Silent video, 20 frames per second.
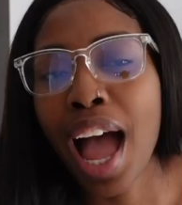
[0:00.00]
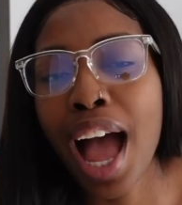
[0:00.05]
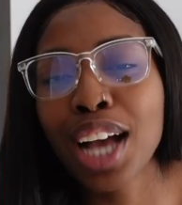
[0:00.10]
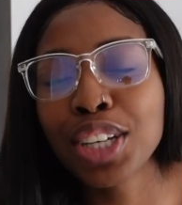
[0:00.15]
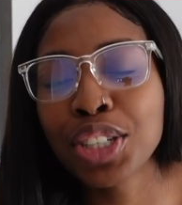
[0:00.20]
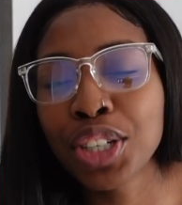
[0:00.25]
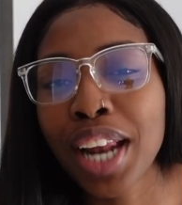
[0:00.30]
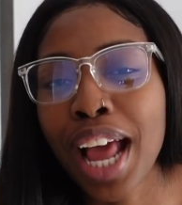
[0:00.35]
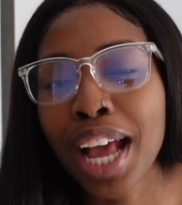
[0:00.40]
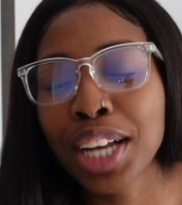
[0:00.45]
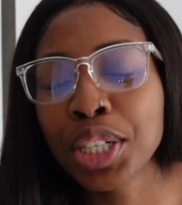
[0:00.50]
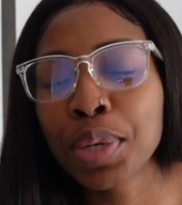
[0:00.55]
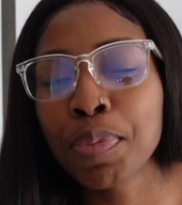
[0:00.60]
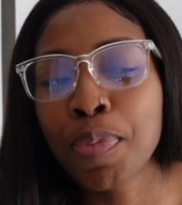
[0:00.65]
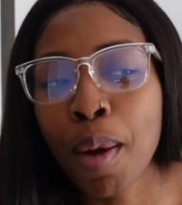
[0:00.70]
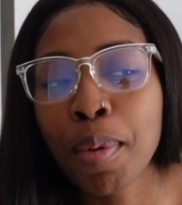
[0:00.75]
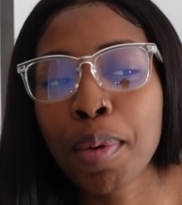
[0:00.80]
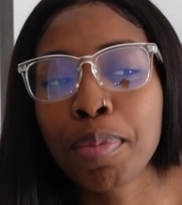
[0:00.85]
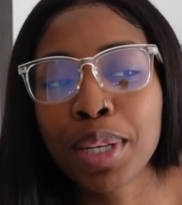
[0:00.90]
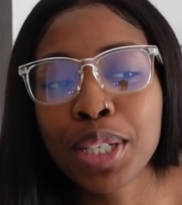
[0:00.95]
I should actually
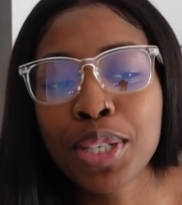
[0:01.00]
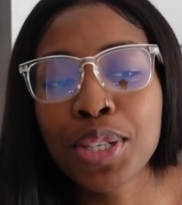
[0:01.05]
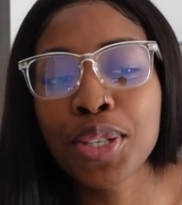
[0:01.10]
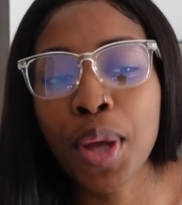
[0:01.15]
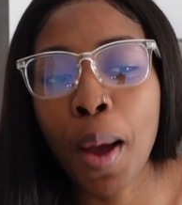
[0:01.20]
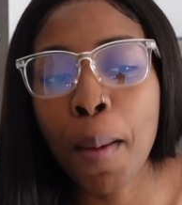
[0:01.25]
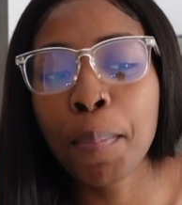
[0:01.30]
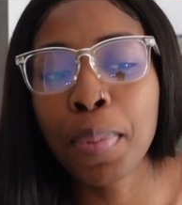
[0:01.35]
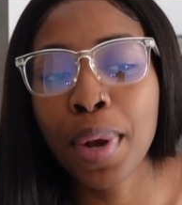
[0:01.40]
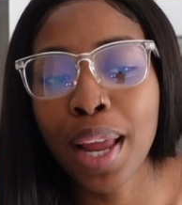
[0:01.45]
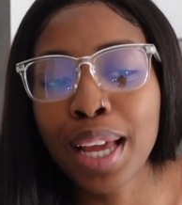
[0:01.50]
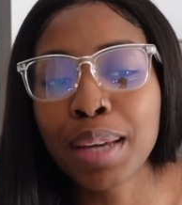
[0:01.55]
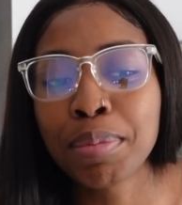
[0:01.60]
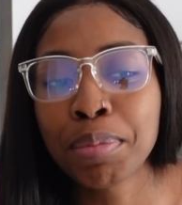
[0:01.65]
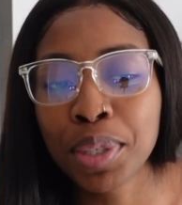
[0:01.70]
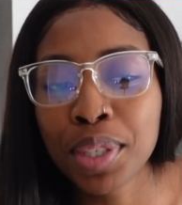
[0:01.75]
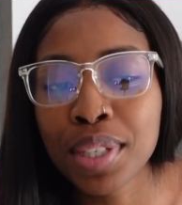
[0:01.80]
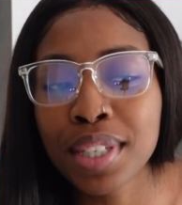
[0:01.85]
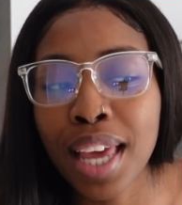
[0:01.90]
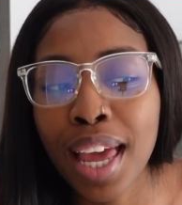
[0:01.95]
probably stop playing
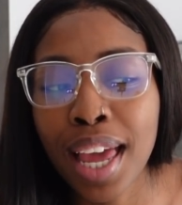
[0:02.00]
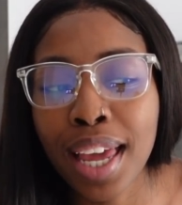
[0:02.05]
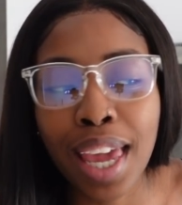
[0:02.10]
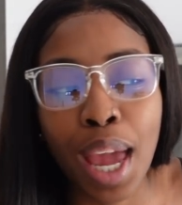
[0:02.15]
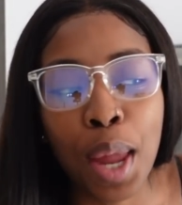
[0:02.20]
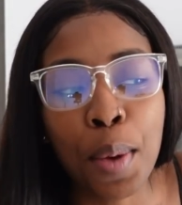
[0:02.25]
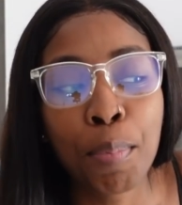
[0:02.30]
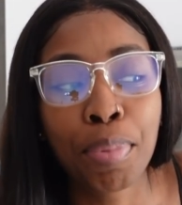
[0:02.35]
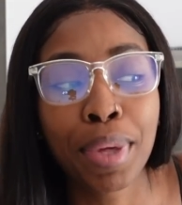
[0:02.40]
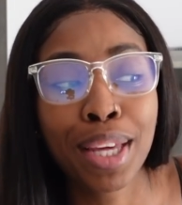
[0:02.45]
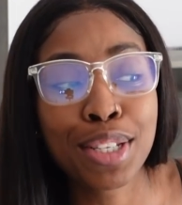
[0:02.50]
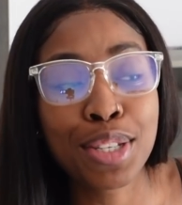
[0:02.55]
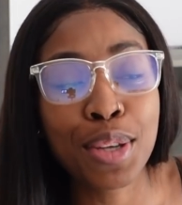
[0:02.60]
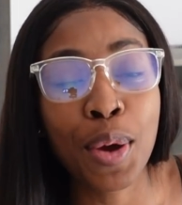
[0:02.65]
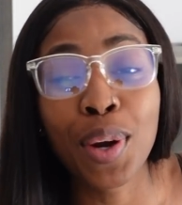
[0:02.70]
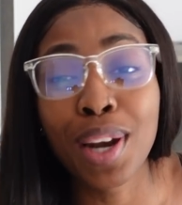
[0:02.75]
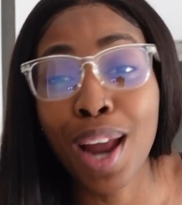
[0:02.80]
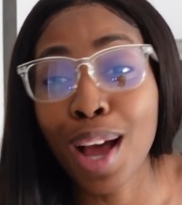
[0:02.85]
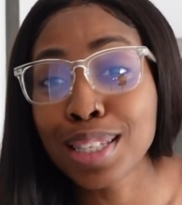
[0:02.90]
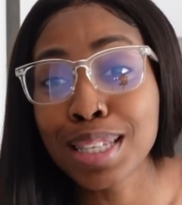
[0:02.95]
music and being
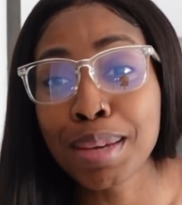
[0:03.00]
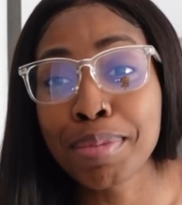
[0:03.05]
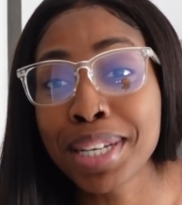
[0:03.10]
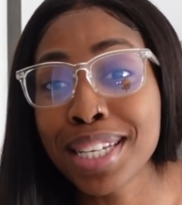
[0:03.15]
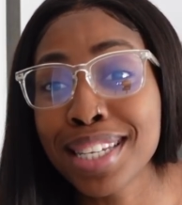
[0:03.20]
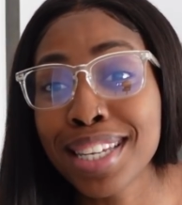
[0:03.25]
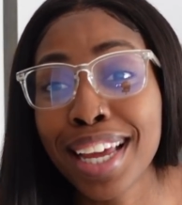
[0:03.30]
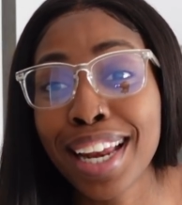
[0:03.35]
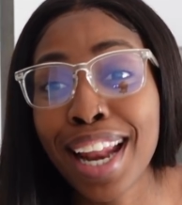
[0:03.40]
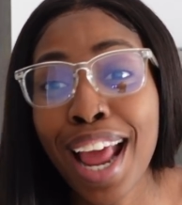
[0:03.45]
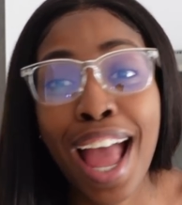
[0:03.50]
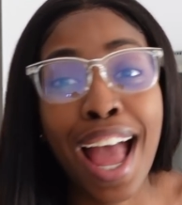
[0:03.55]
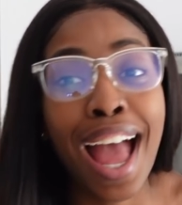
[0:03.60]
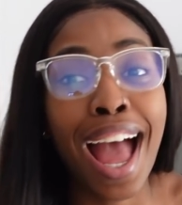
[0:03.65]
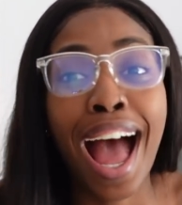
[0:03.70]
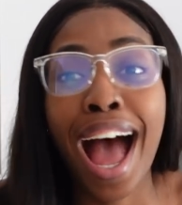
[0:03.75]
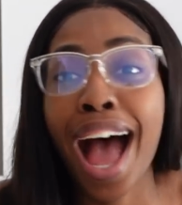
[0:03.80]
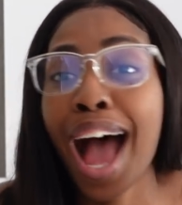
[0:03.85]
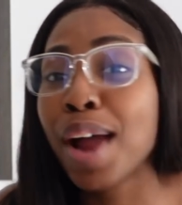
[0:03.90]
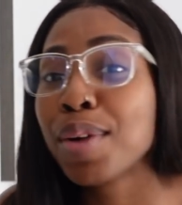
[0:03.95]
so loud. Somebody said,
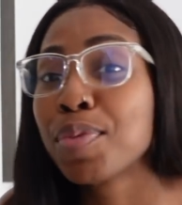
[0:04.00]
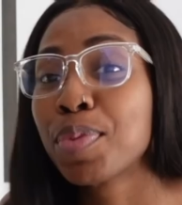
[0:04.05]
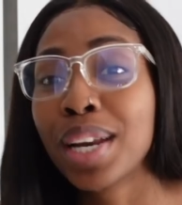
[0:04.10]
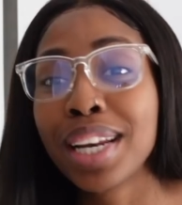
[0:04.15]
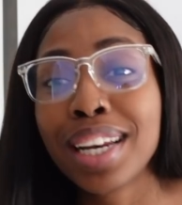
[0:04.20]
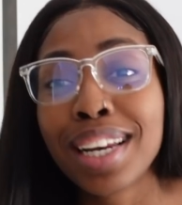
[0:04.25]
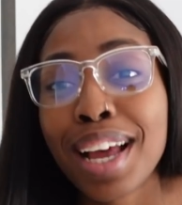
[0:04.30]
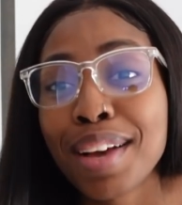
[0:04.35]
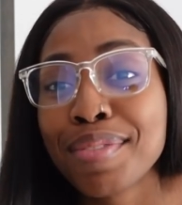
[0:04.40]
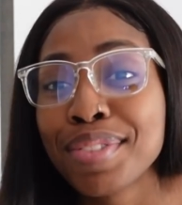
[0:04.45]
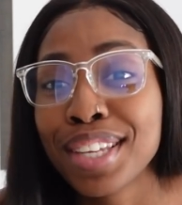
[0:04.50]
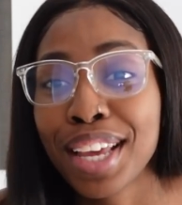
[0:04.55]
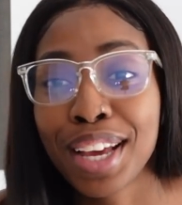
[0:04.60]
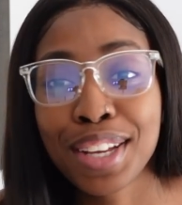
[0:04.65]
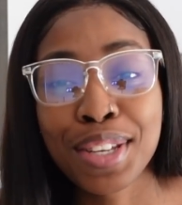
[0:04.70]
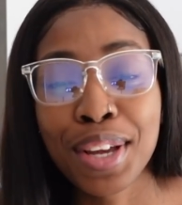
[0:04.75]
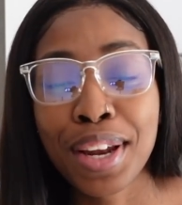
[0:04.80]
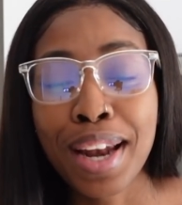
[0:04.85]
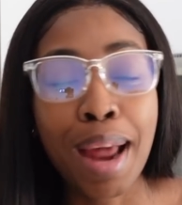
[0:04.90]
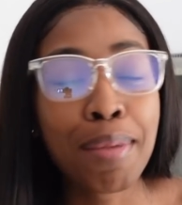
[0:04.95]
I really love
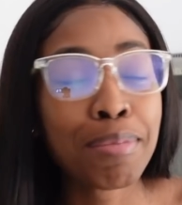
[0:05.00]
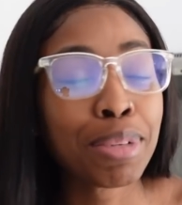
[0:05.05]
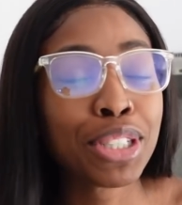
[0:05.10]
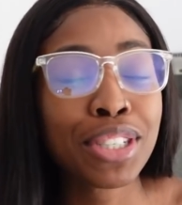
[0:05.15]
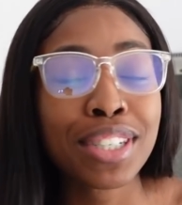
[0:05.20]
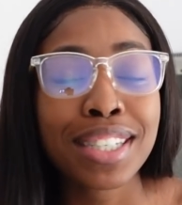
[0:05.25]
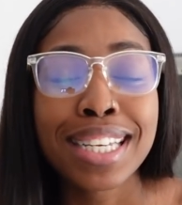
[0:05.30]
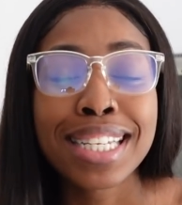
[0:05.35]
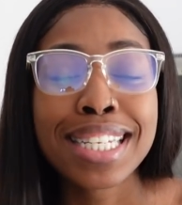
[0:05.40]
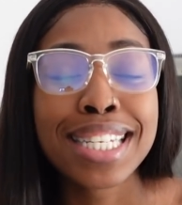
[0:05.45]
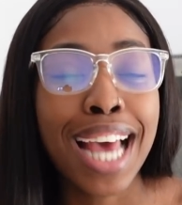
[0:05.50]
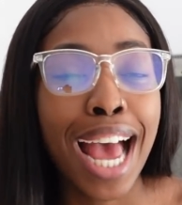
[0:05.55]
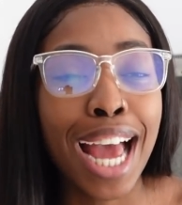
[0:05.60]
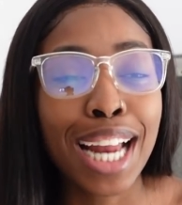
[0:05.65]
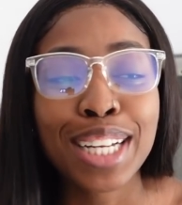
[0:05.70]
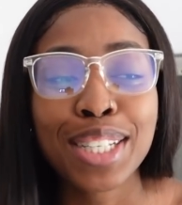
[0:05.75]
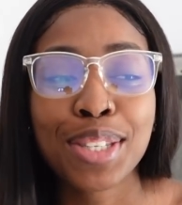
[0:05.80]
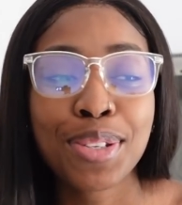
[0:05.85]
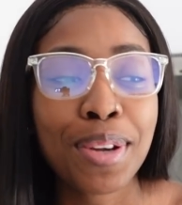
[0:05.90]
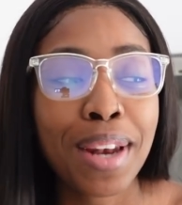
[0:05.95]
ZX Online, but she's
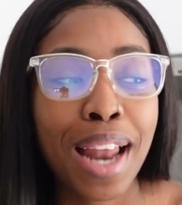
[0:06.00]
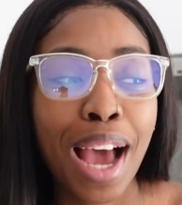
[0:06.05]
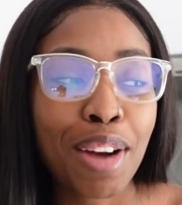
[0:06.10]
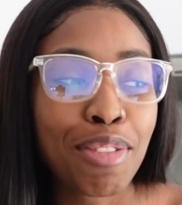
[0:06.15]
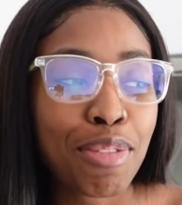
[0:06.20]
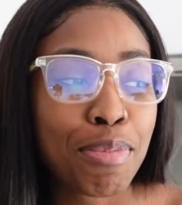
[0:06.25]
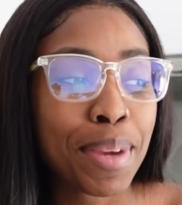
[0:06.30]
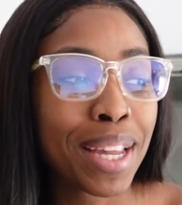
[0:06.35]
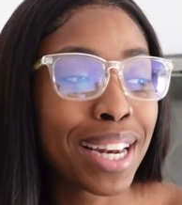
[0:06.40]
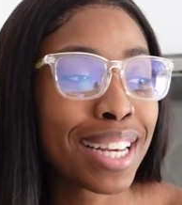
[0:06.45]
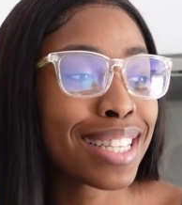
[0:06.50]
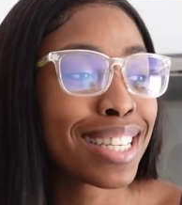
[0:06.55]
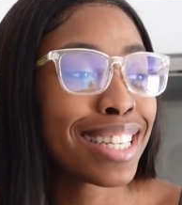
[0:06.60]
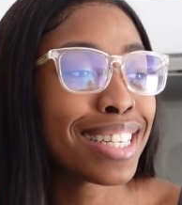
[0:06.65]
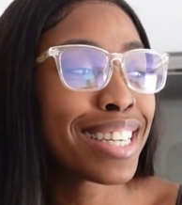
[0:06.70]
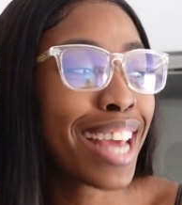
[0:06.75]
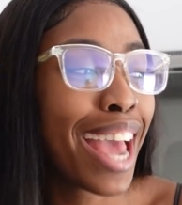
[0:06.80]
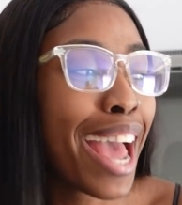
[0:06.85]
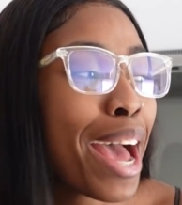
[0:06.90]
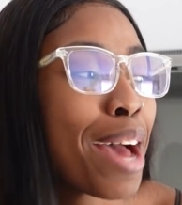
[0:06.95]
entirely too loud for me. And I
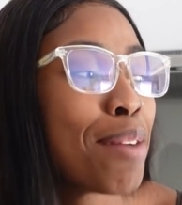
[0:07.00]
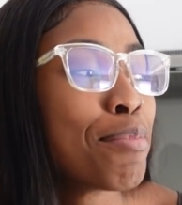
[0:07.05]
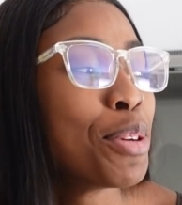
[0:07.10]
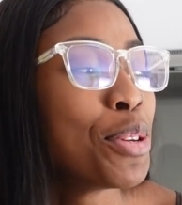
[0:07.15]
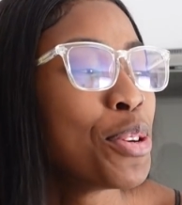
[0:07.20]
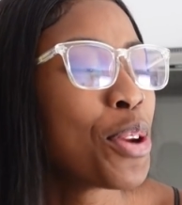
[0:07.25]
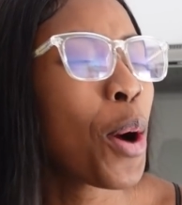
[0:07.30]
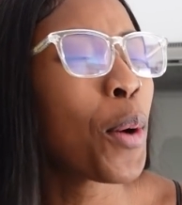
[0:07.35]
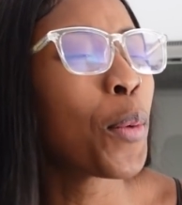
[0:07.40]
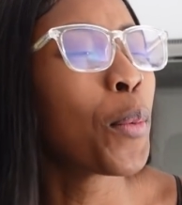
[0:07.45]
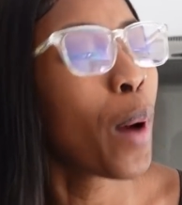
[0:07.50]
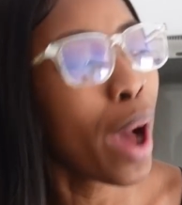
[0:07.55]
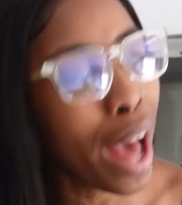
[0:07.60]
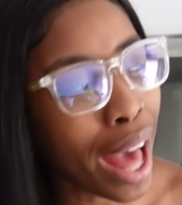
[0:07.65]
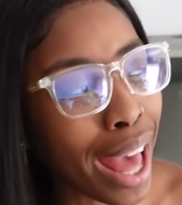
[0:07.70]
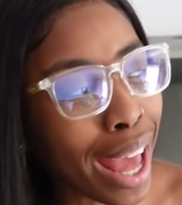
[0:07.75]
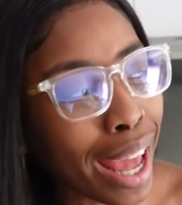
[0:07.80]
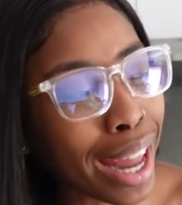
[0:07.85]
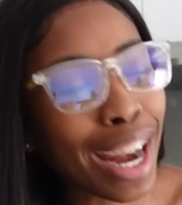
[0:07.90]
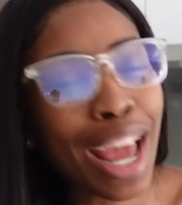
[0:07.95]
said, damn, you know
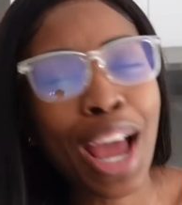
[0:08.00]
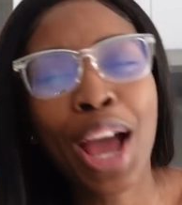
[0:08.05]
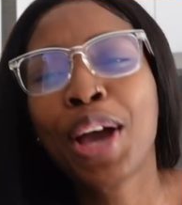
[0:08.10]
what?